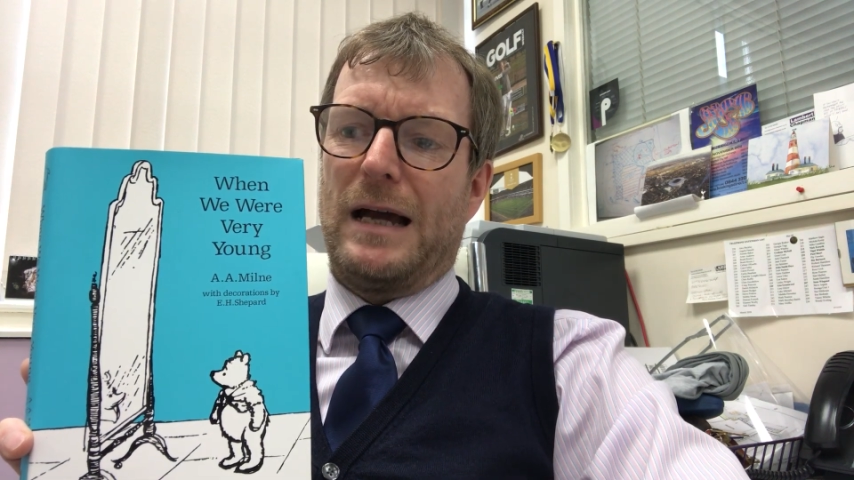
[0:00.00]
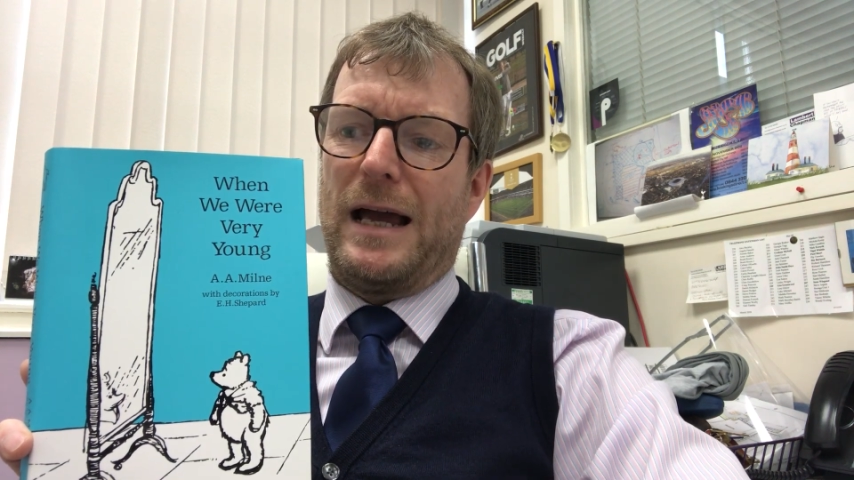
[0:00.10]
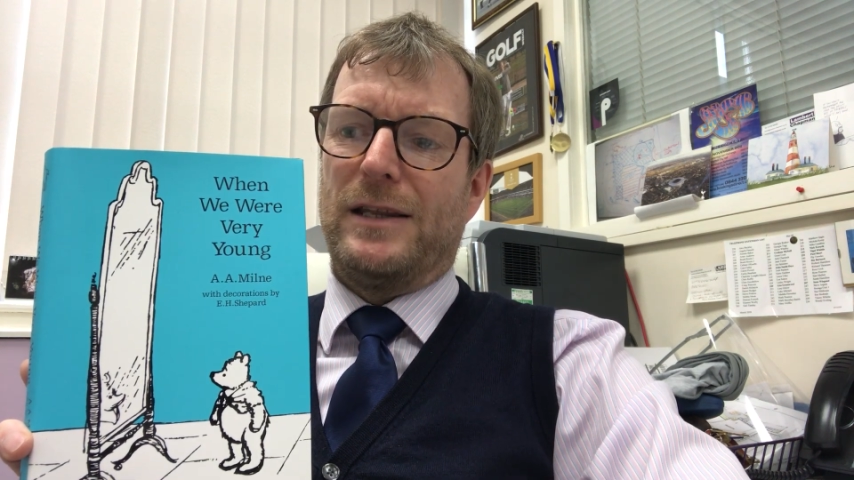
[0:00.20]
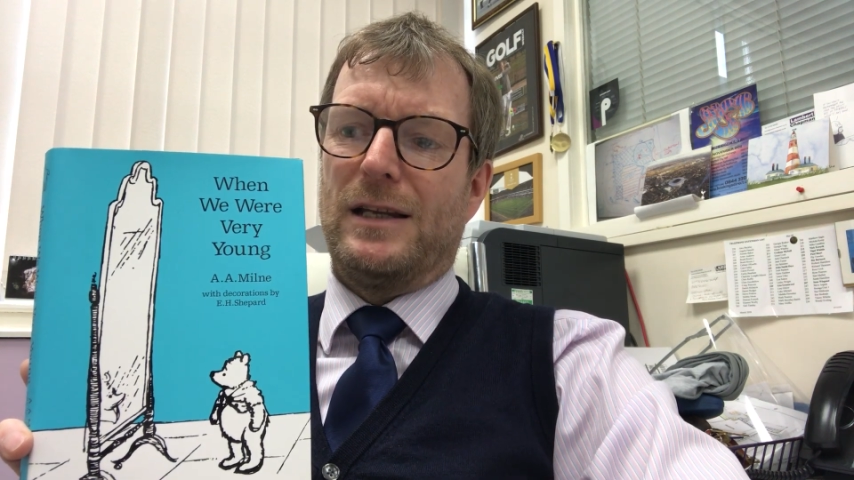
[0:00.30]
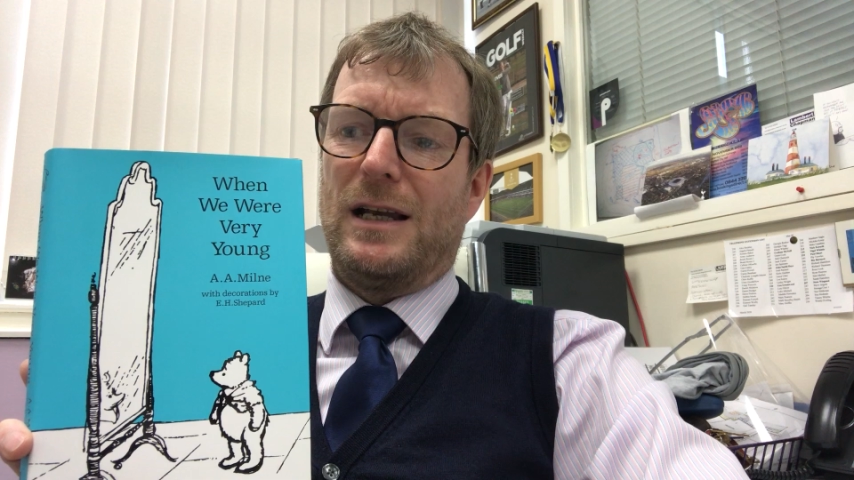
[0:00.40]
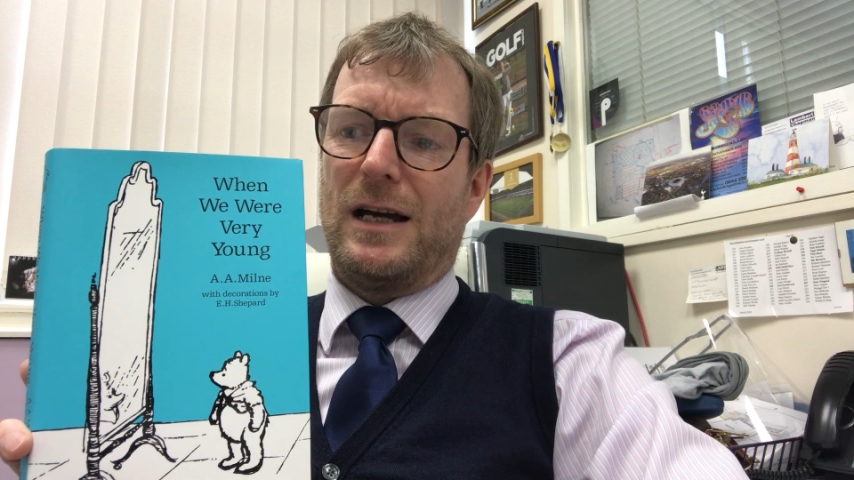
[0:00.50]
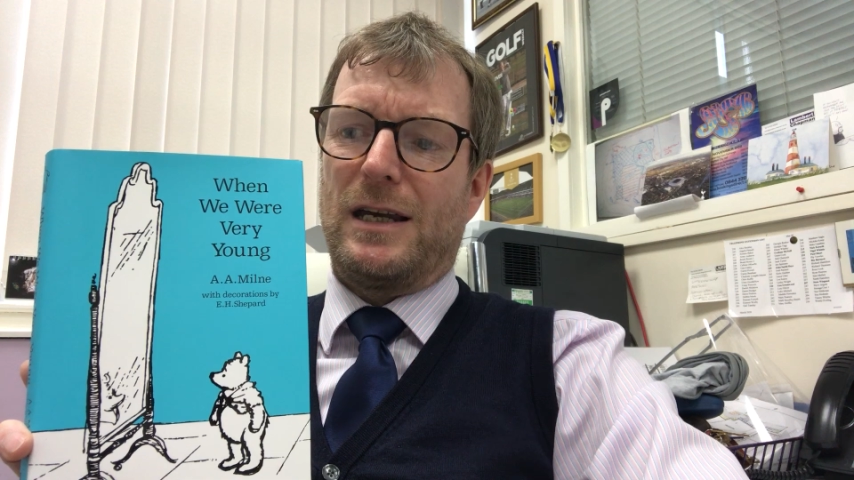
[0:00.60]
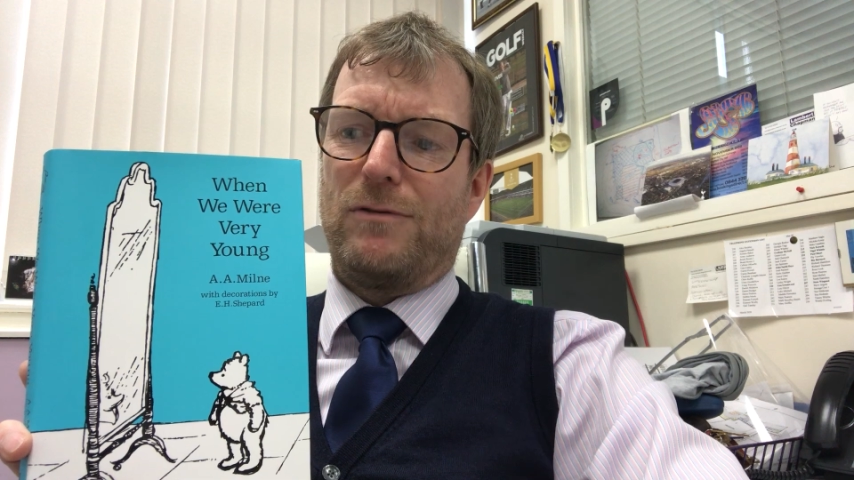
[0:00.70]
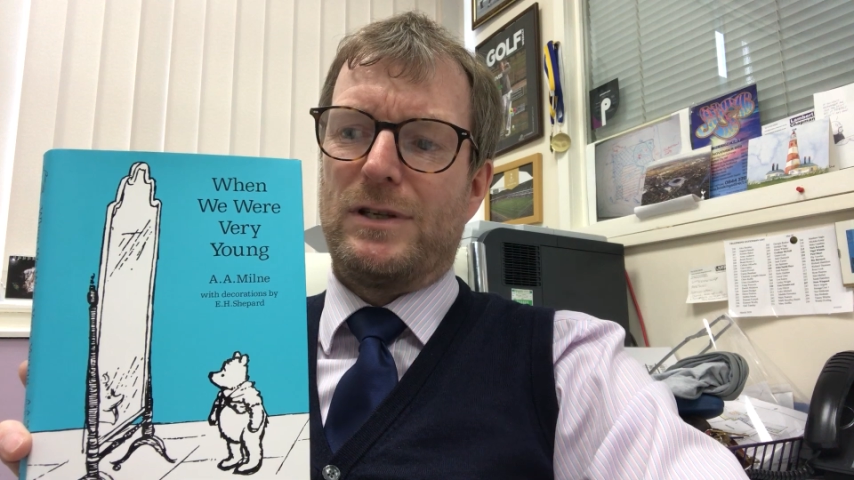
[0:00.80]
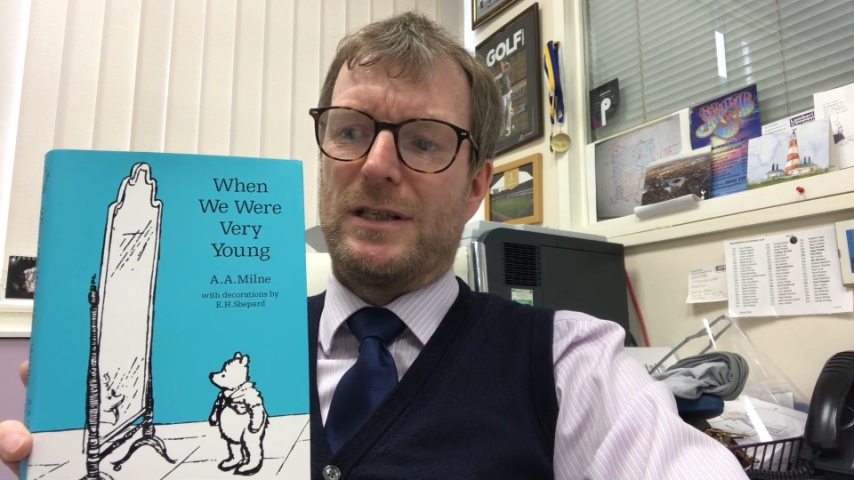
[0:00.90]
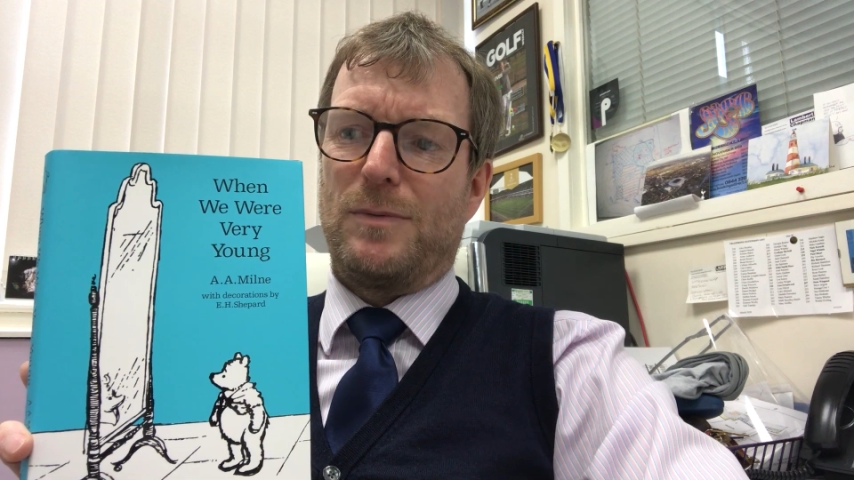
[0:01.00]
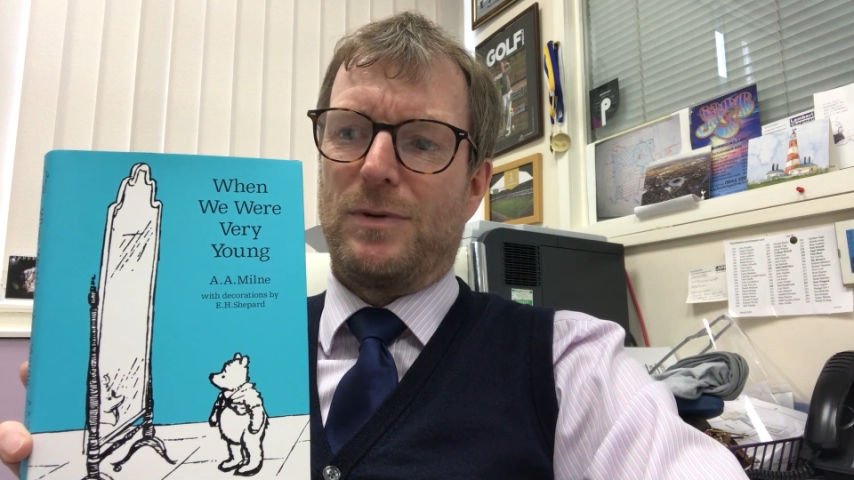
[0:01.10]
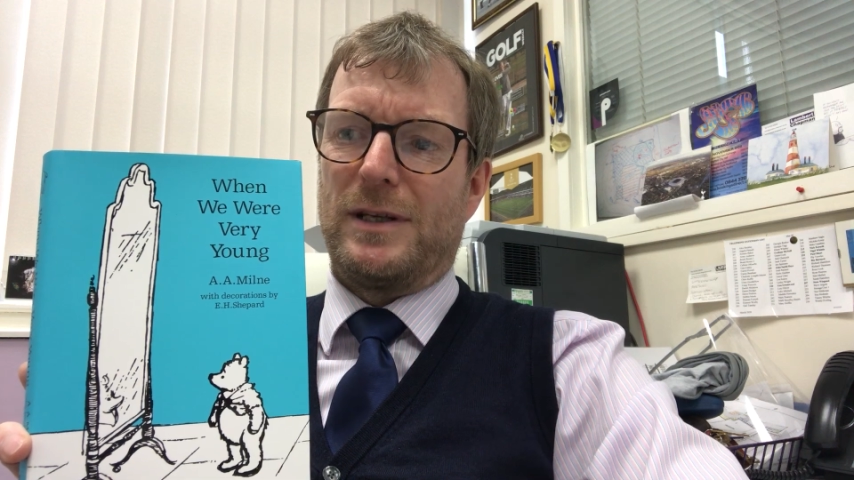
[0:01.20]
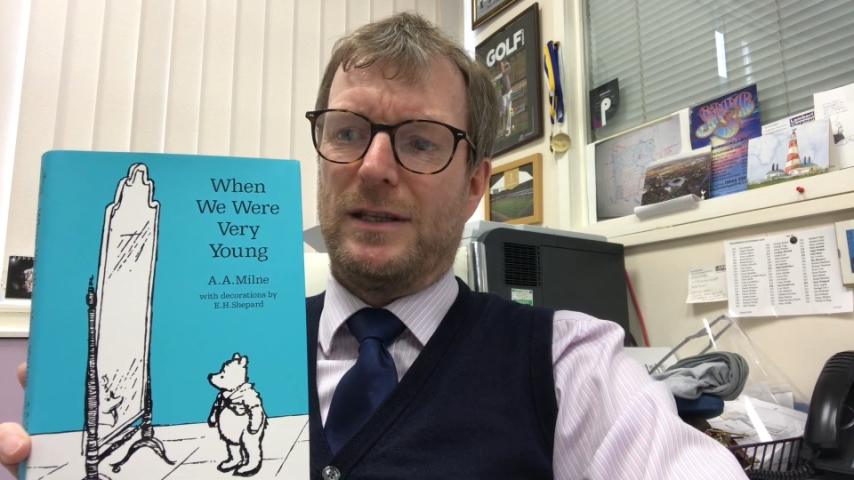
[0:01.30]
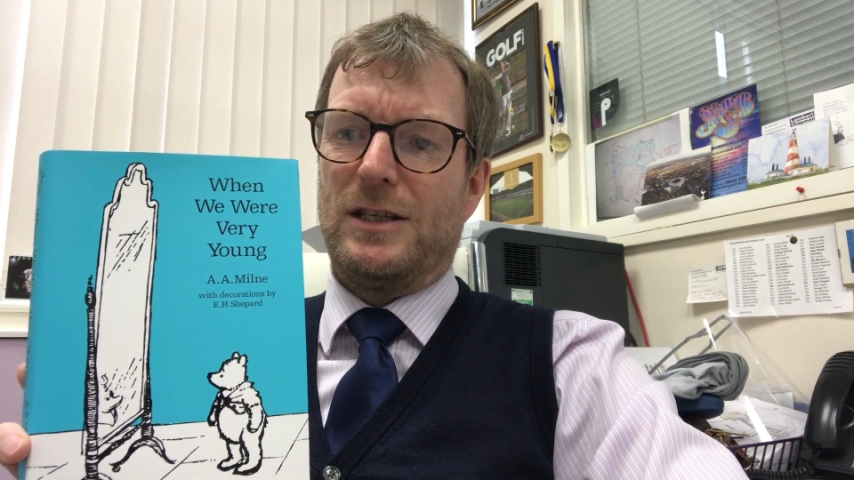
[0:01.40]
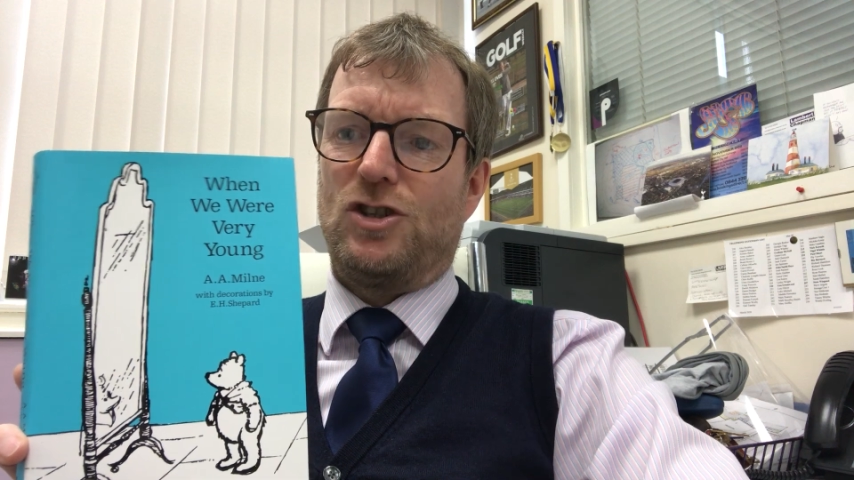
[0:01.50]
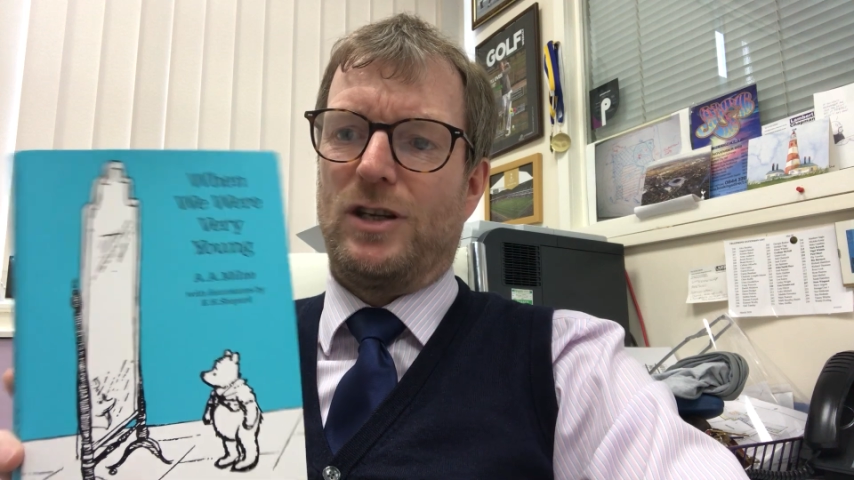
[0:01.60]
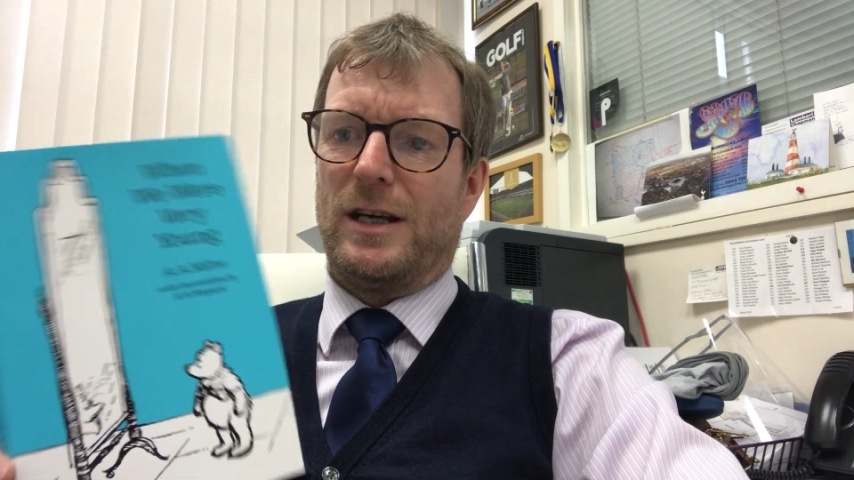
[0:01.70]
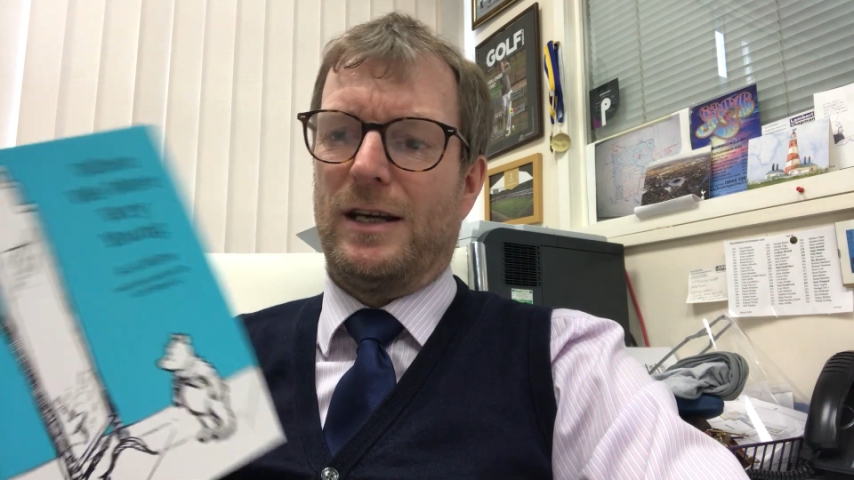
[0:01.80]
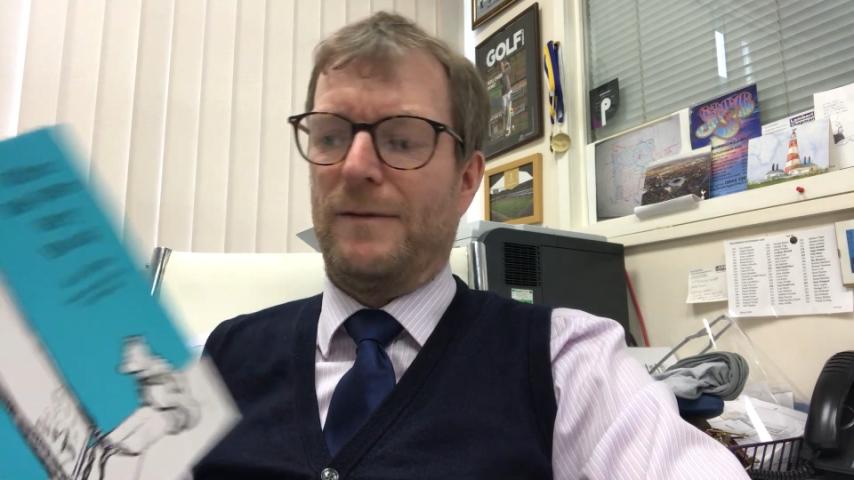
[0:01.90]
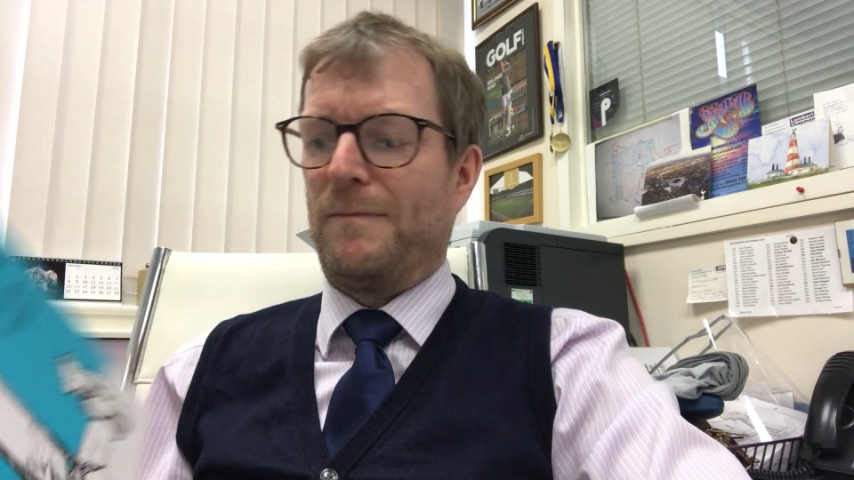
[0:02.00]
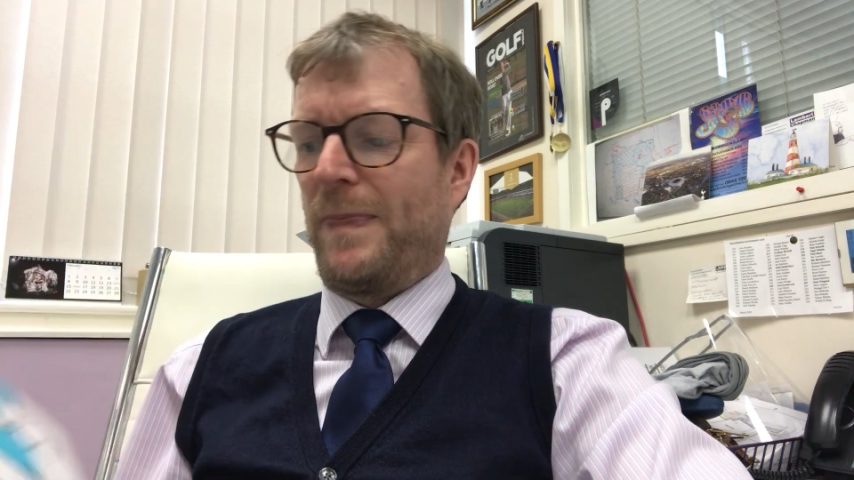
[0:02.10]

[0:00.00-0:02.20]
And the lucky recipient this year